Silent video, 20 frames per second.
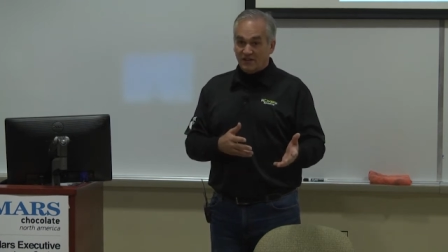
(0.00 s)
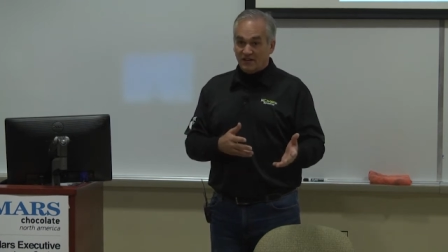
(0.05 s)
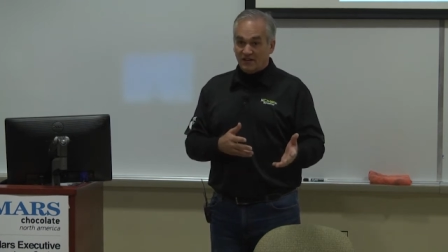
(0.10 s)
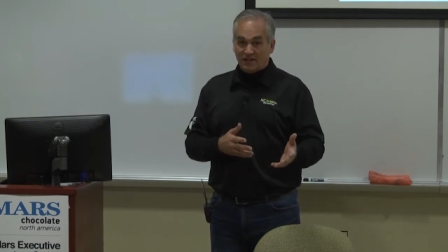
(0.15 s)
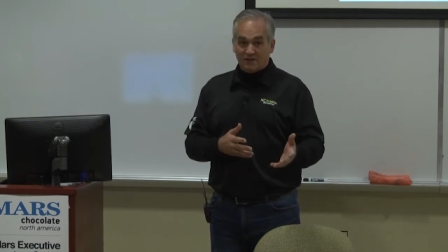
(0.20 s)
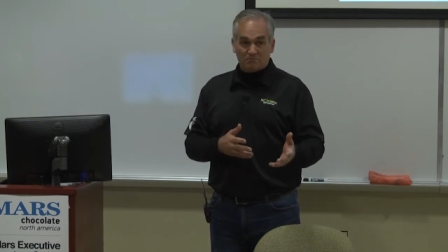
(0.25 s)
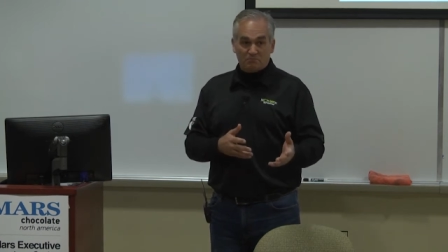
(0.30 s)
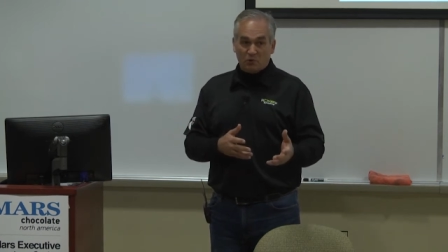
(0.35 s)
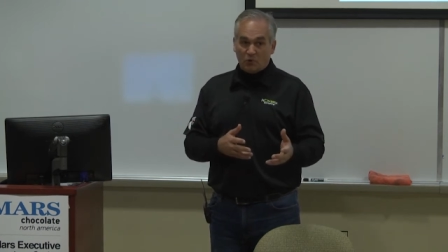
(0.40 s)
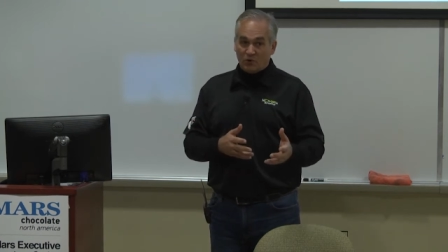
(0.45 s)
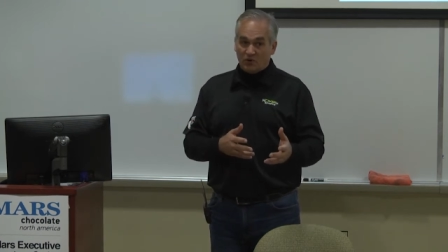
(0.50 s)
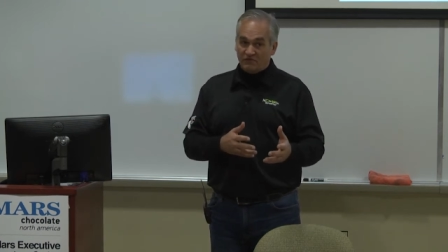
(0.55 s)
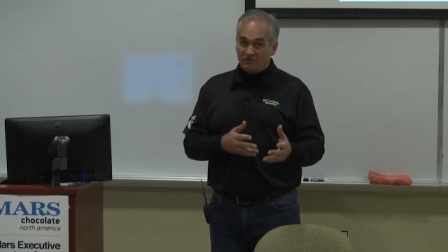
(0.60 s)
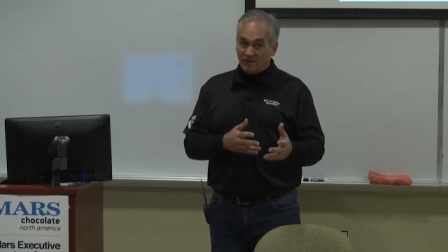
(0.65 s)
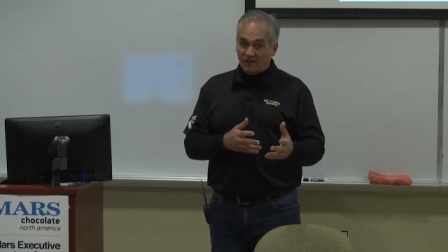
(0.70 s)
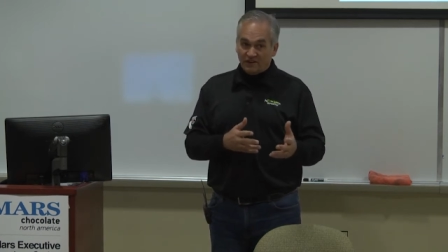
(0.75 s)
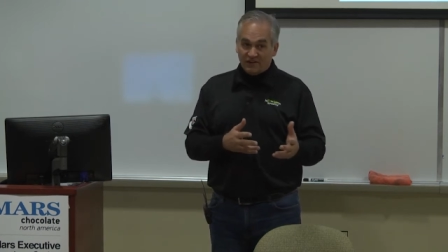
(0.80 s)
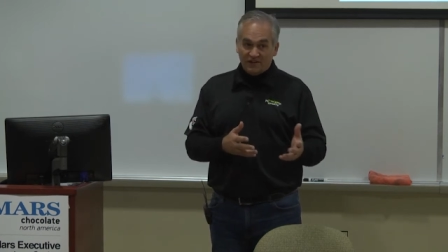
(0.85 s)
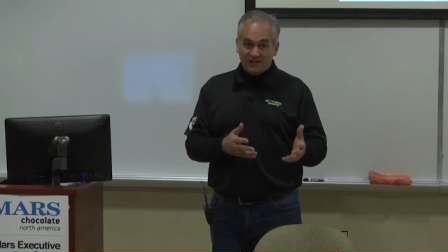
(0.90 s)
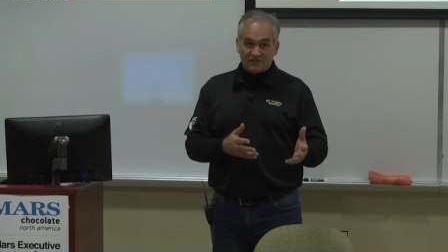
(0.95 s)
I get bored
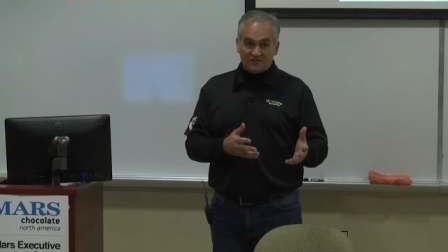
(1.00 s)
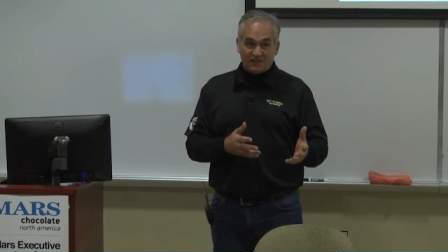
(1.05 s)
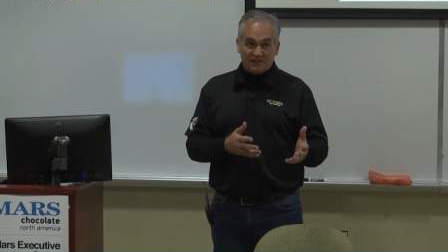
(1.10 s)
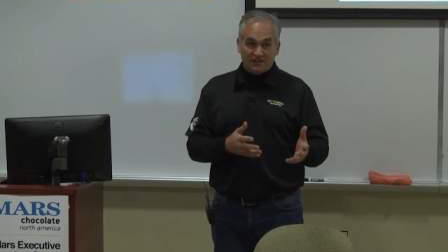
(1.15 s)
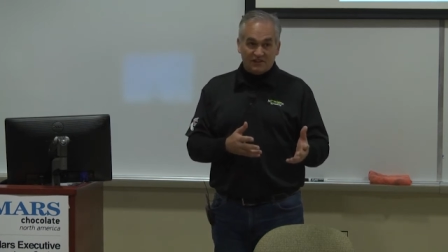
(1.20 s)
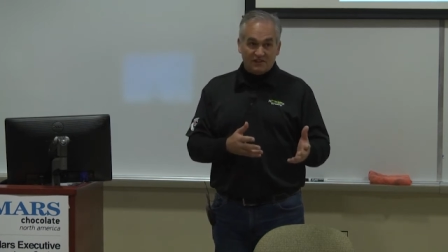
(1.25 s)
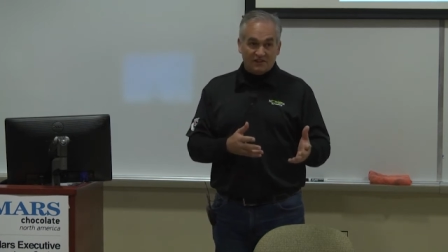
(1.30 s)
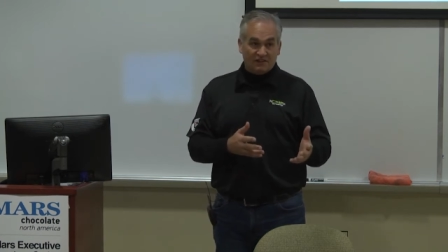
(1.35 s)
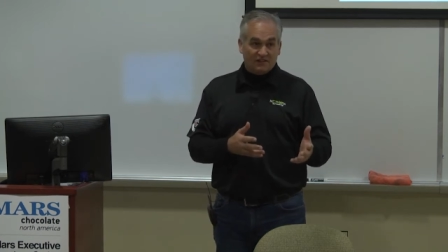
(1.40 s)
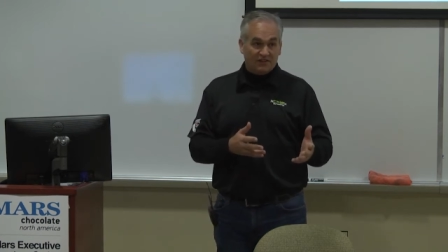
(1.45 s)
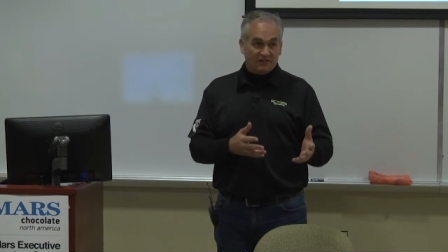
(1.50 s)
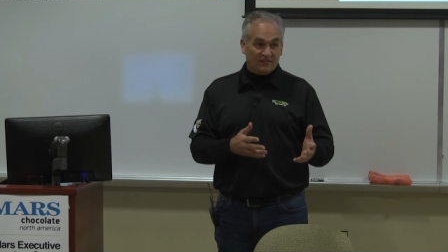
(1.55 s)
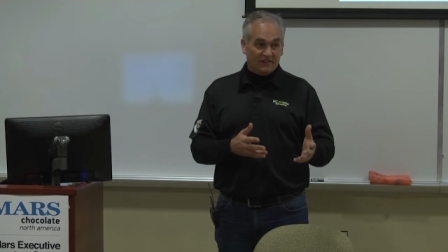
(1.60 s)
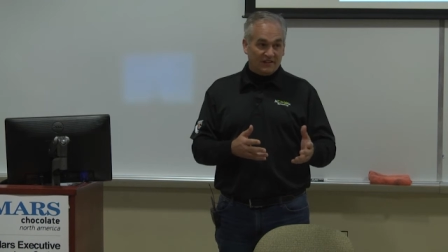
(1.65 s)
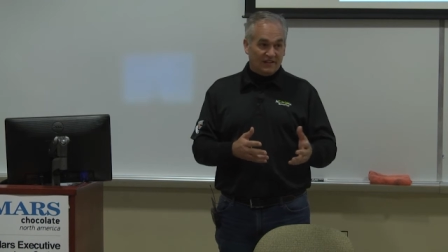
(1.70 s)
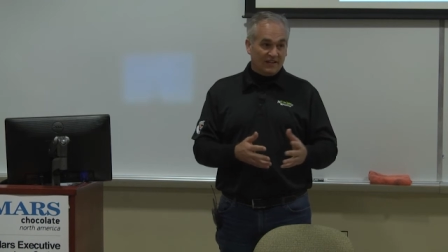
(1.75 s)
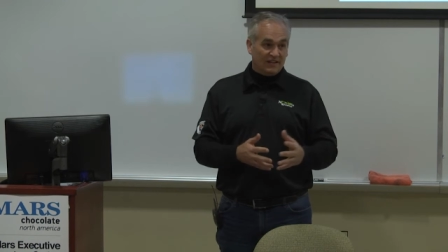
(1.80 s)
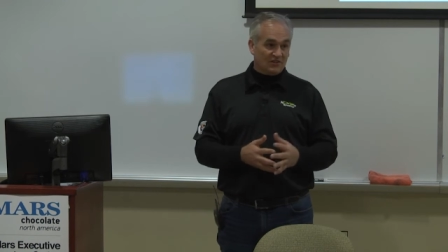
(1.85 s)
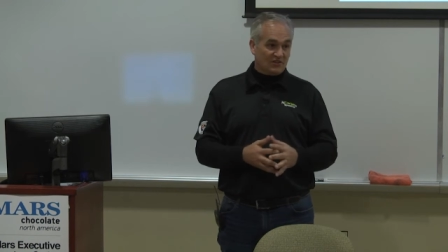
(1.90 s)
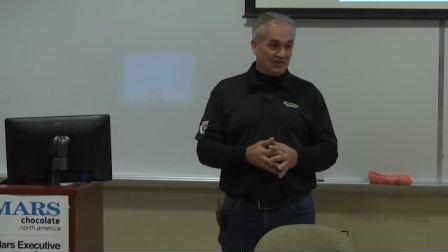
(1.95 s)
very easily on
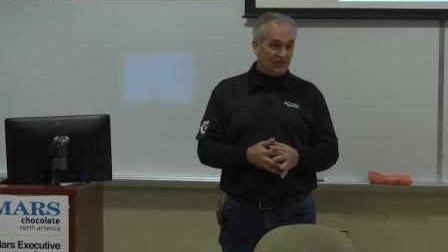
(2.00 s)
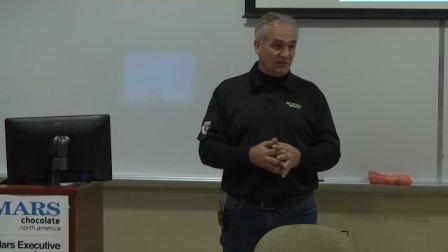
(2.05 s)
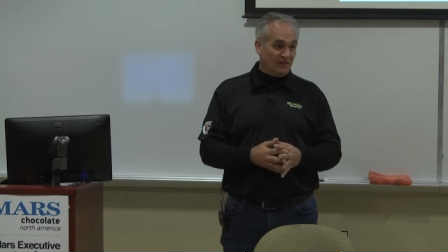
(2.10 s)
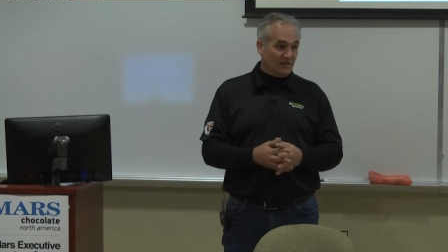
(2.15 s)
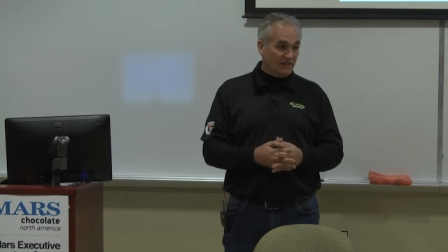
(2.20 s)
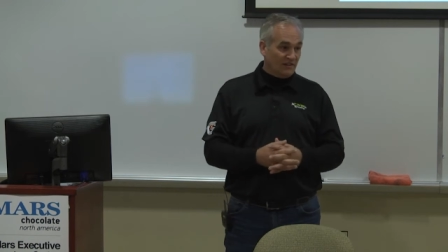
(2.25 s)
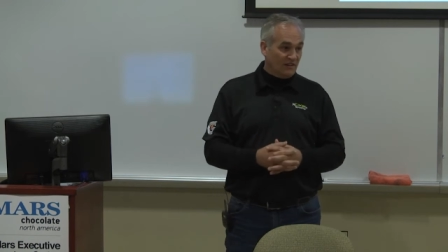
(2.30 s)
vacation.